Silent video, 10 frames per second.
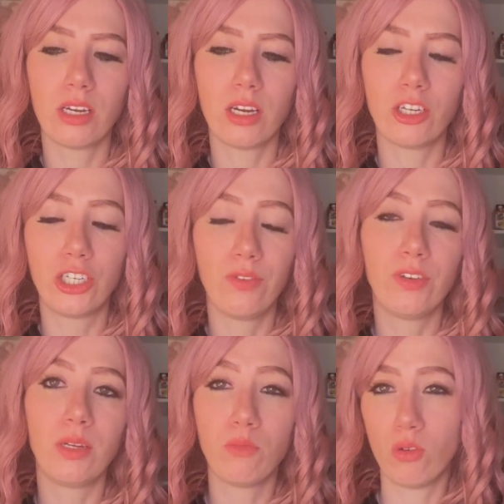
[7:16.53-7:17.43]

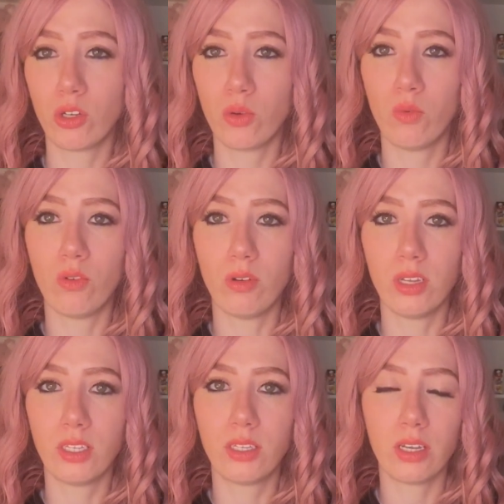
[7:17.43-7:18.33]
shifting more
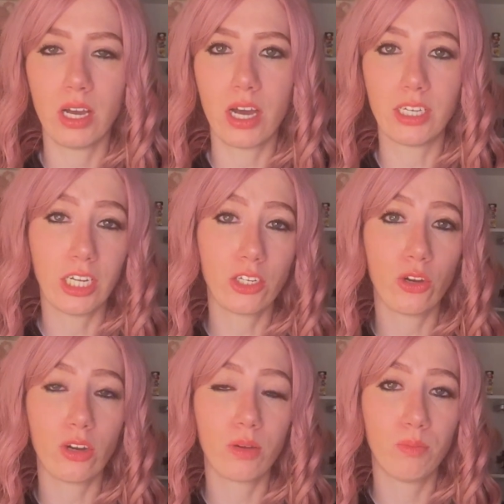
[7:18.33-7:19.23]
towards
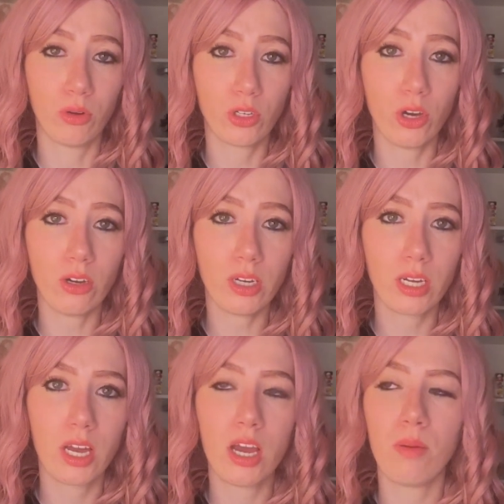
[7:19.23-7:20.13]
TikTok, booktok,
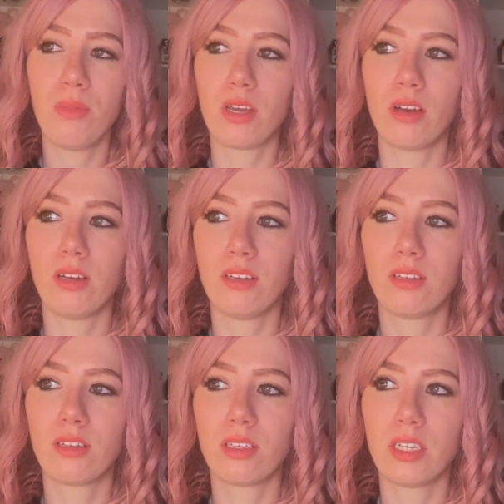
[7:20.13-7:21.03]

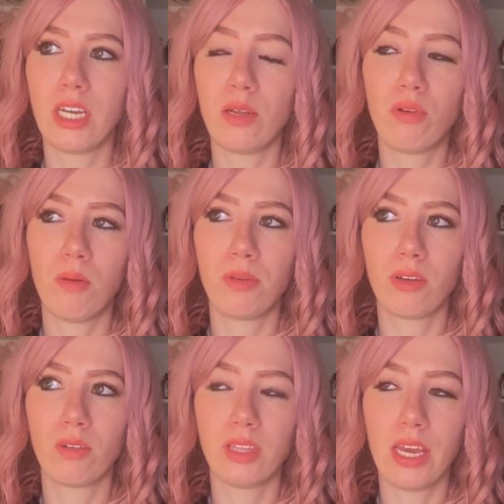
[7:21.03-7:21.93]
because getting
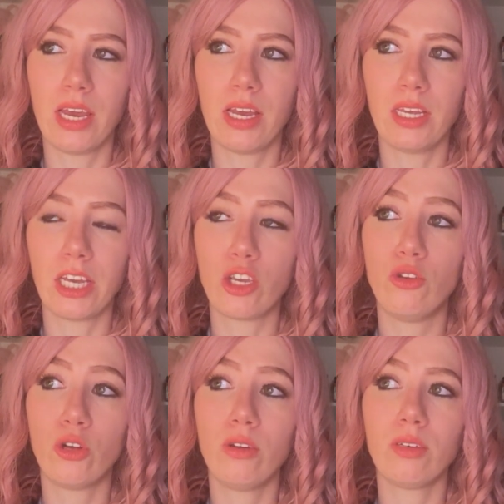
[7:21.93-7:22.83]
popular on there, like, you
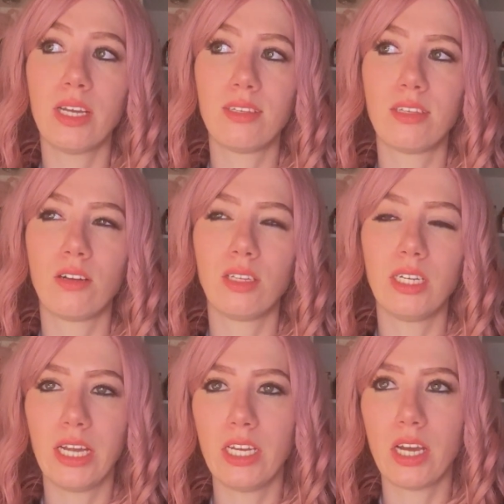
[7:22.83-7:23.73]
don't necessarily
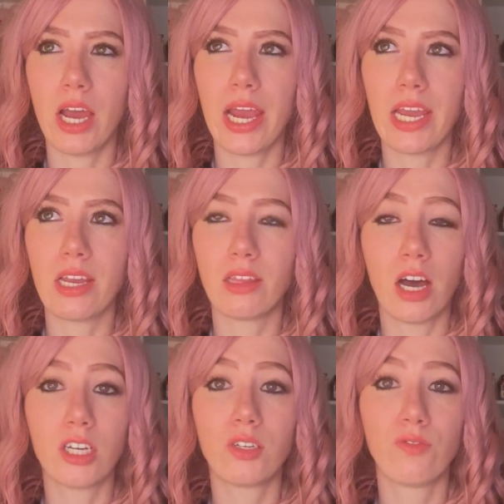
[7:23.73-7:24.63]
need a
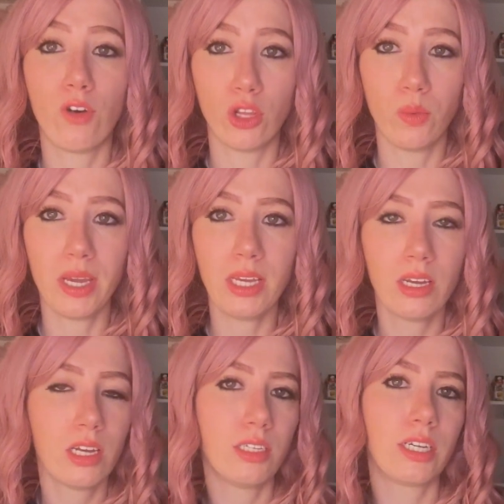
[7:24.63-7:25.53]
large following
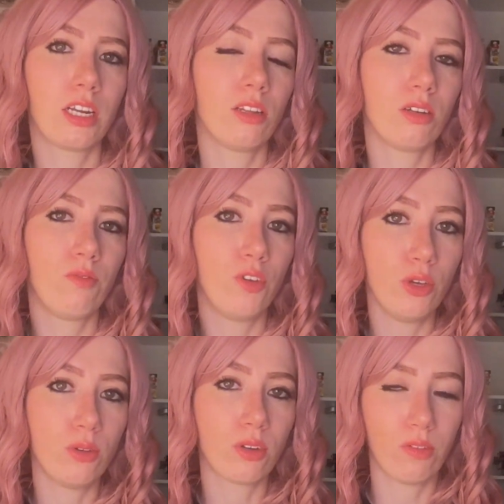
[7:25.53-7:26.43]
to get a lot of
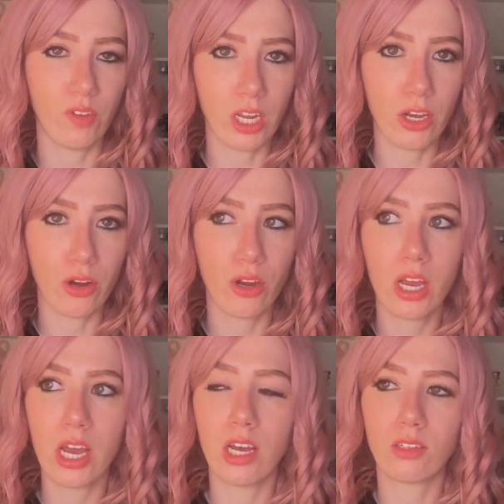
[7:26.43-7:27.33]
views on a video.
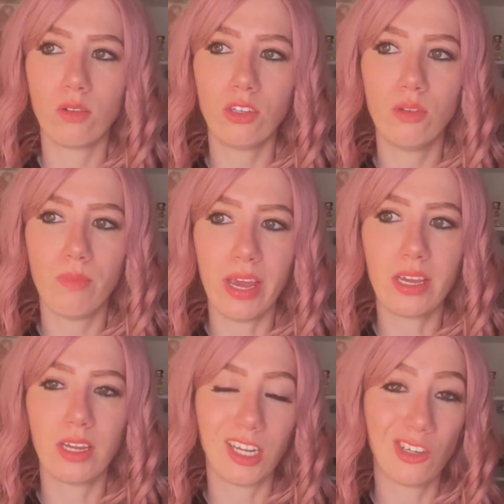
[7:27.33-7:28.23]
As long as you
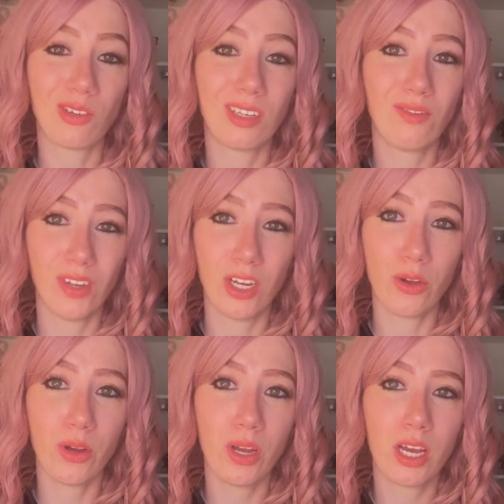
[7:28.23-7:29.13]
make an interesting
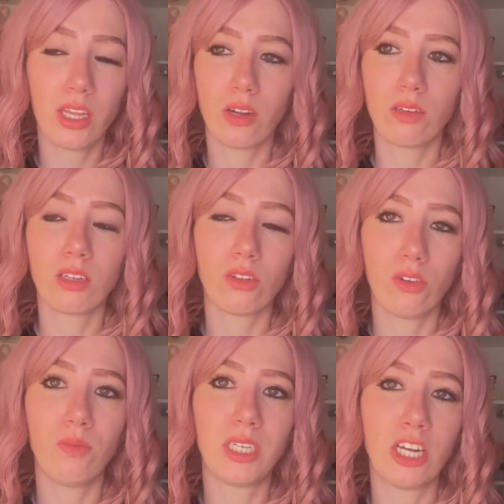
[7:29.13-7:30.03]
video, there is a lot
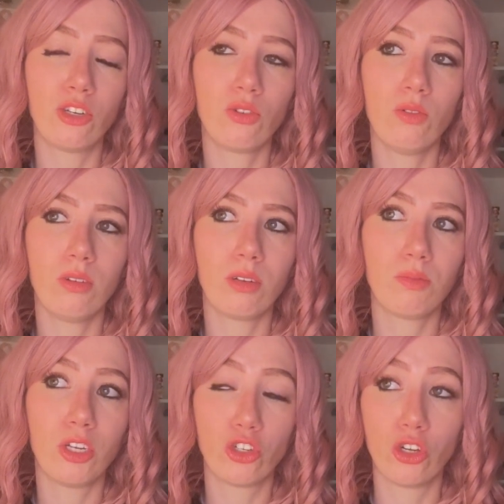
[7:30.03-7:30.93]
of potential,
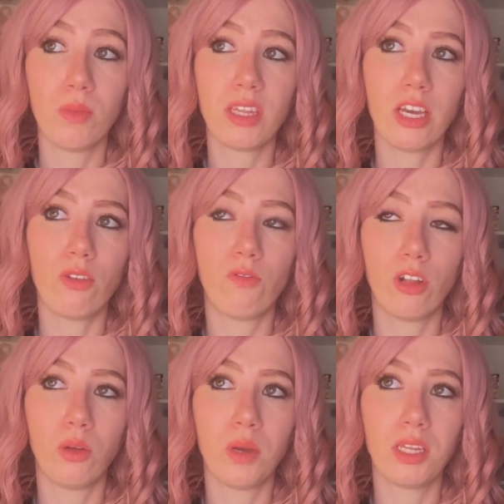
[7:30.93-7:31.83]
assuming that you're
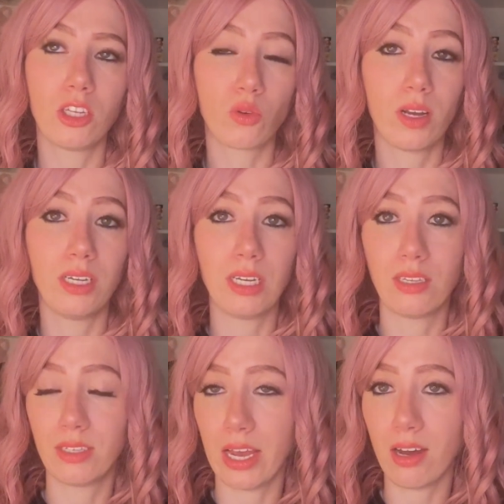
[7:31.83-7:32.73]
following the trending
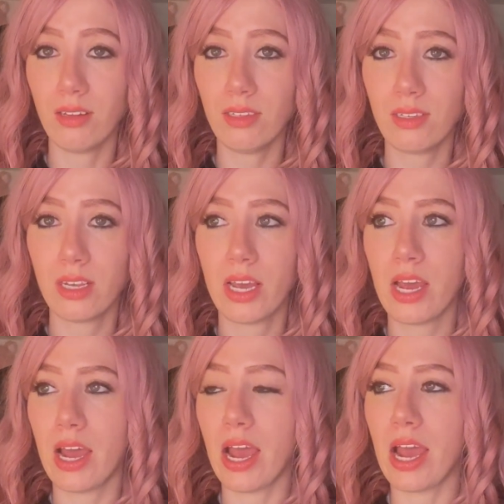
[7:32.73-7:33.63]
sounds
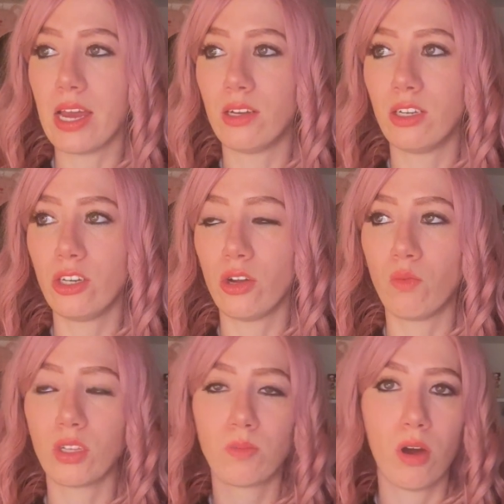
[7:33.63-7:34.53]
and, you know,
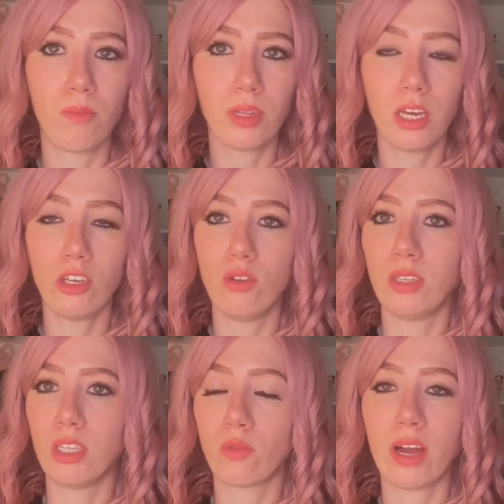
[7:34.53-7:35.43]
what's popular,
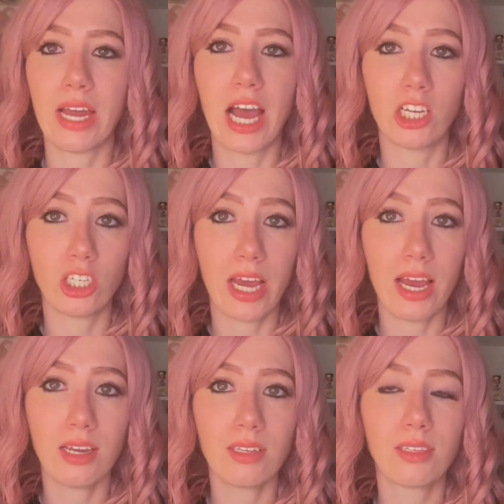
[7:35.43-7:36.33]
using the right
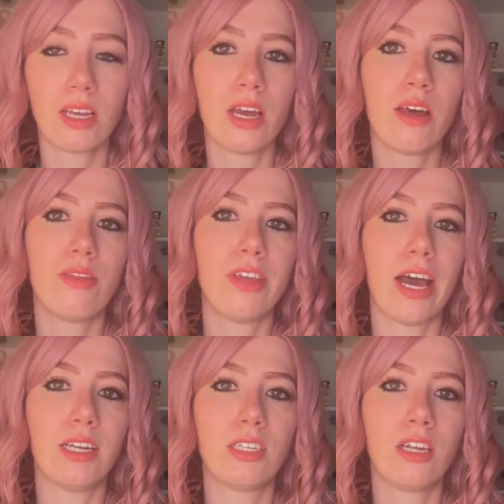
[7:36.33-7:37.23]
hashtags,
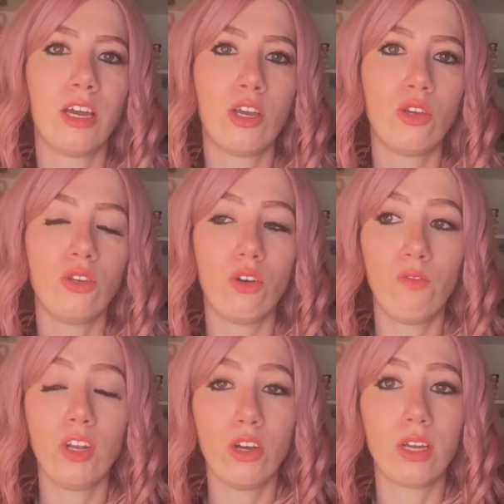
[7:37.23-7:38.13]
that your
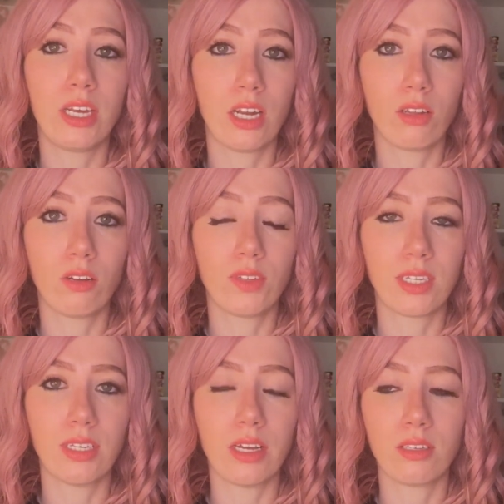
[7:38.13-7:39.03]
video can get a lot of
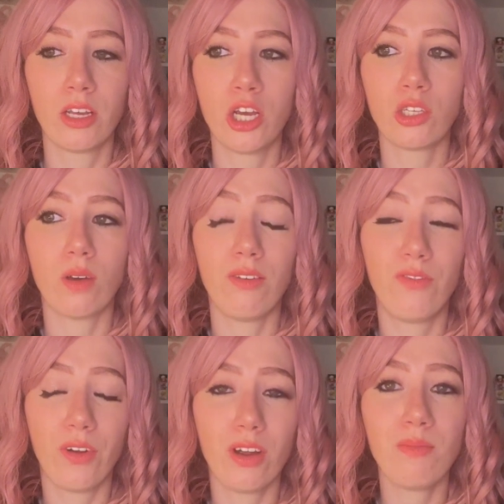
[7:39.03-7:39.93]
success. So I
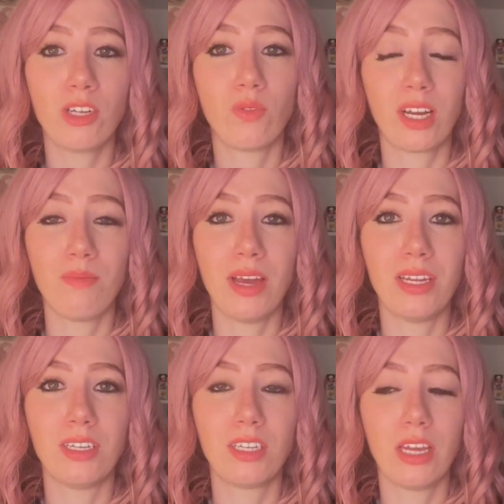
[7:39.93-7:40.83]
very much
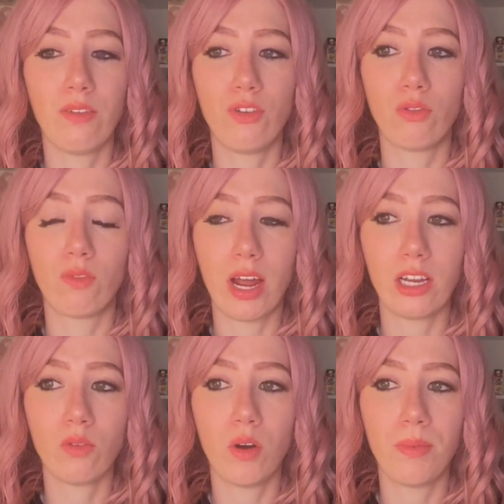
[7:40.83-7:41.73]
recommend that if you're
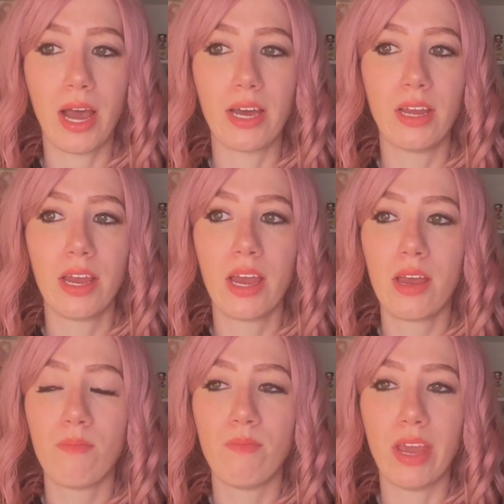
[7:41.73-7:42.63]
writing on Wattpad,
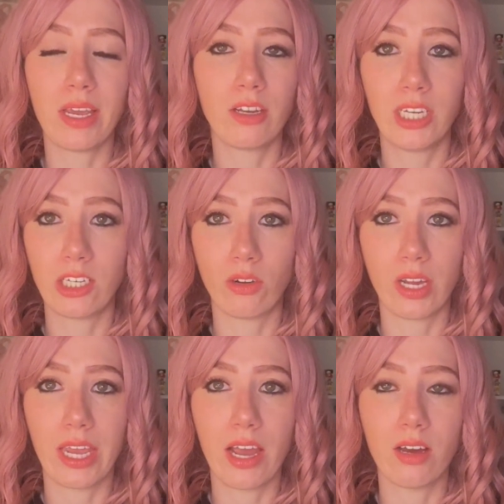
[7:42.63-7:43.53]
make a TikTok
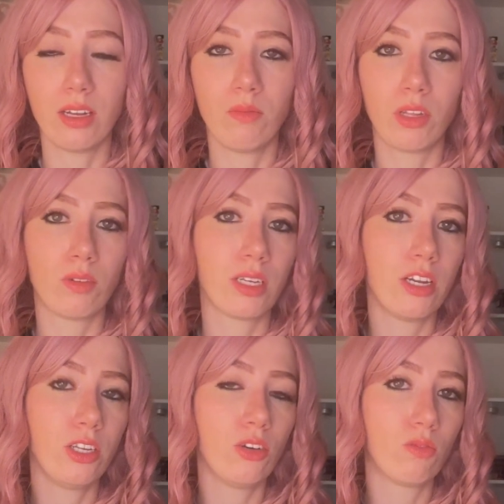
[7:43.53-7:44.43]
account, whether it's
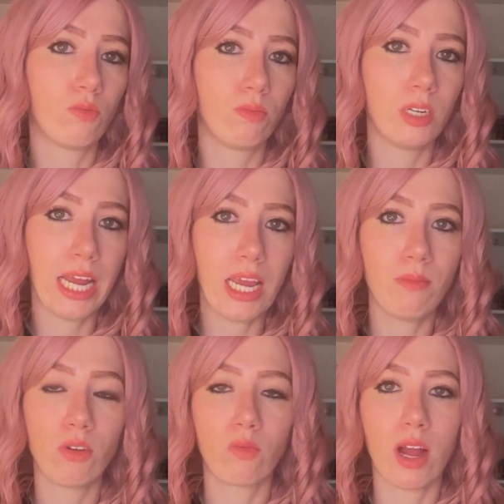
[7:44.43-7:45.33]
under your
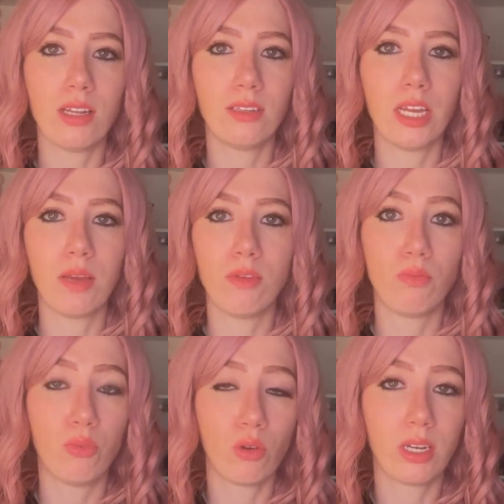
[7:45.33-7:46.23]
name, your writer's name, your
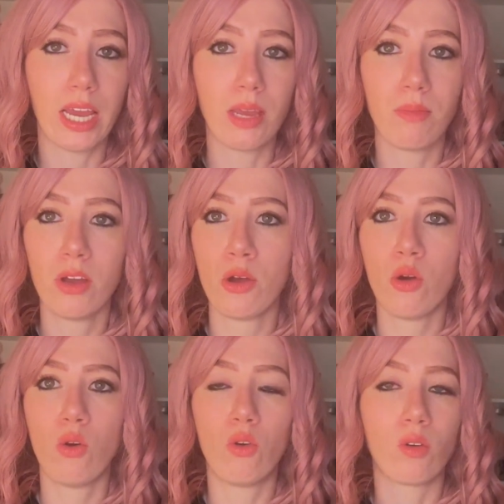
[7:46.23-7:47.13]
book name,
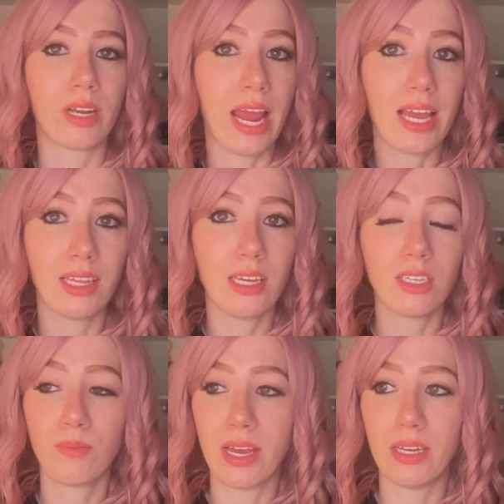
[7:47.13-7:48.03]
or an
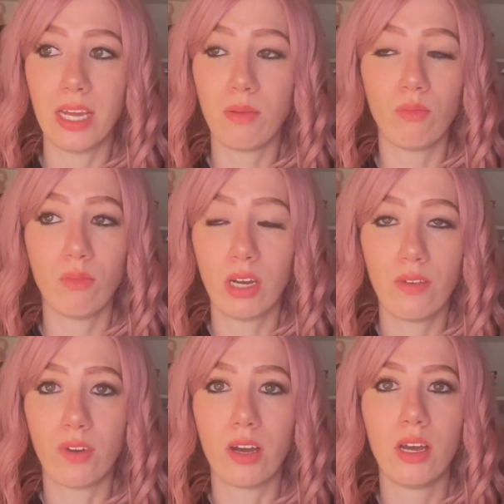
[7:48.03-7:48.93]
alias, pen name,
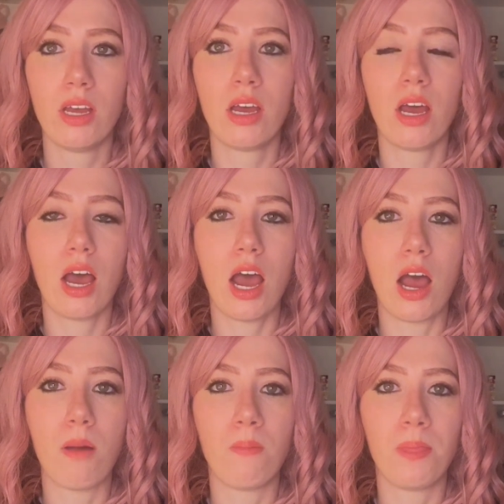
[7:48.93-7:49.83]
whatever.
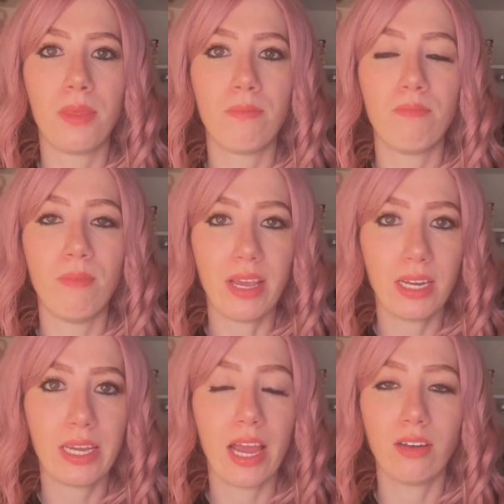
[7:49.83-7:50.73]
Make
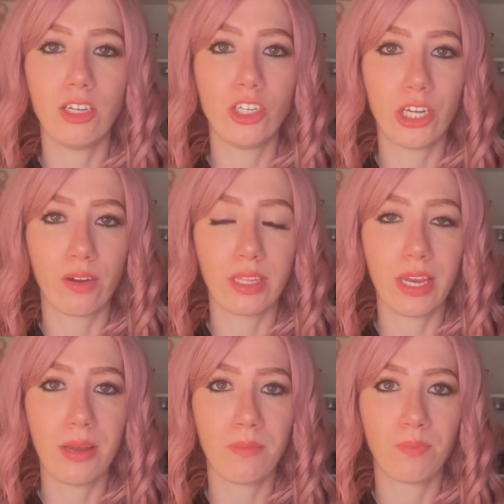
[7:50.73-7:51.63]
an account and share it
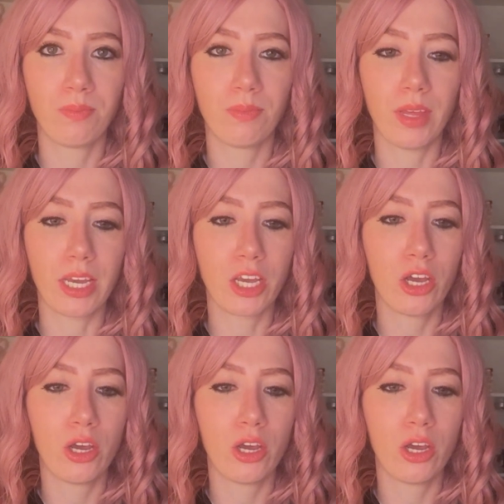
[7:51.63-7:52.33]
there. Like,